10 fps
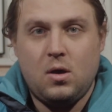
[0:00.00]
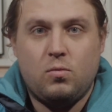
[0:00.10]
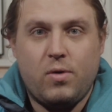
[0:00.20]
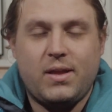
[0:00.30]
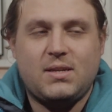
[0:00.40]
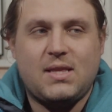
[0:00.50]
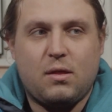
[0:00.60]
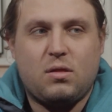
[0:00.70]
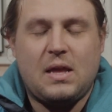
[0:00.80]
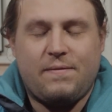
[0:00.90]
which
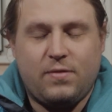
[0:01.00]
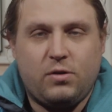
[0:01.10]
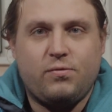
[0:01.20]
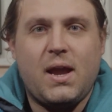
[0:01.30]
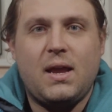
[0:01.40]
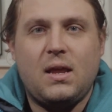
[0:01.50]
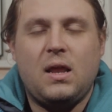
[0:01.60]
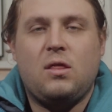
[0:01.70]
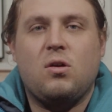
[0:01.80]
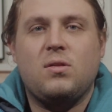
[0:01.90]
that's definitely great.
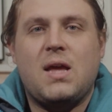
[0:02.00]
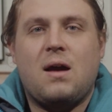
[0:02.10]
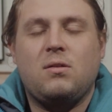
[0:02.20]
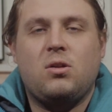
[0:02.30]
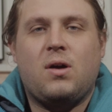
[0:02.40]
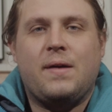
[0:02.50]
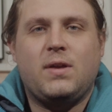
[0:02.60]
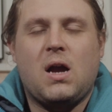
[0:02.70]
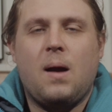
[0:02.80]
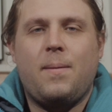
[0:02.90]
And so now you don't have
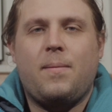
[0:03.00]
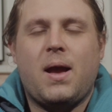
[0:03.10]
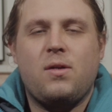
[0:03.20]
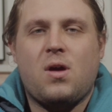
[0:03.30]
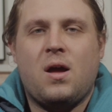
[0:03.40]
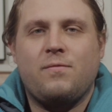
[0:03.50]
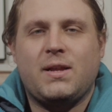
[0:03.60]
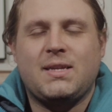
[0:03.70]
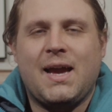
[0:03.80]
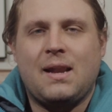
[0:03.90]
to compromise on
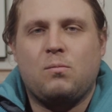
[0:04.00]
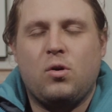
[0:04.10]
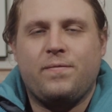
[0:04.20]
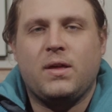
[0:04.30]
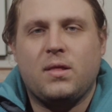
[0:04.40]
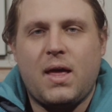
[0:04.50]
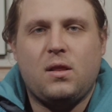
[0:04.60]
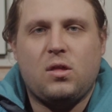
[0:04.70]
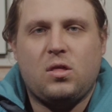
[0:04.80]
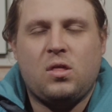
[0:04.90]
renting anamorphic
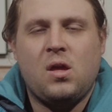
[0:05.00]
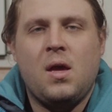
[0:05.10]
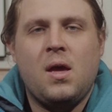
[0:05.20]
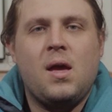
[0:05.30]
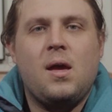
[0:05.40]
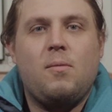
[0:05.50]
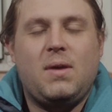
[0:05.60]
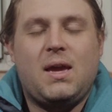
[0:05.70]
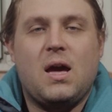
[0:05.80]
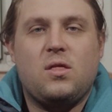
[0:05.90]
lenses,
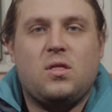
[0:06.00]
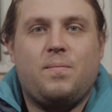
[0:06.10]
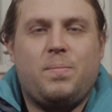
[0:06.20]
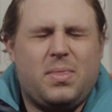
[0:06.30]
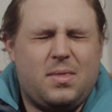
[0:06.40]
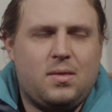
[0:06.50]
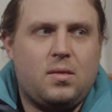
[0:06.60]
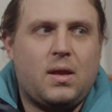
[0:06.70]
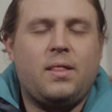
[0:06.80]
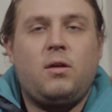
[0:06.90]
because
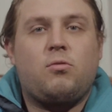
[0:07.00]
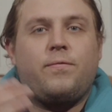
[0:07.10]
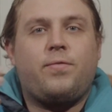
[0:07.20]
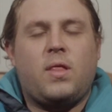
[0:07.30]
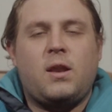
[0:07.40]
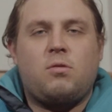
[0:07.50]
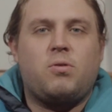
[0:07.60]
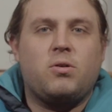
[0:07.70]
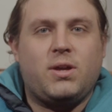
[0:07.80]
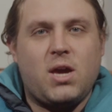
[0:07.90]
at least with Lens
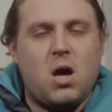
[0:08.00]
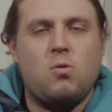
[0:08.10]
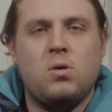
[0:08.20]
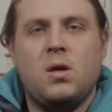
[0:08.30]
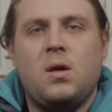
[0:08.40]
Pro to Go,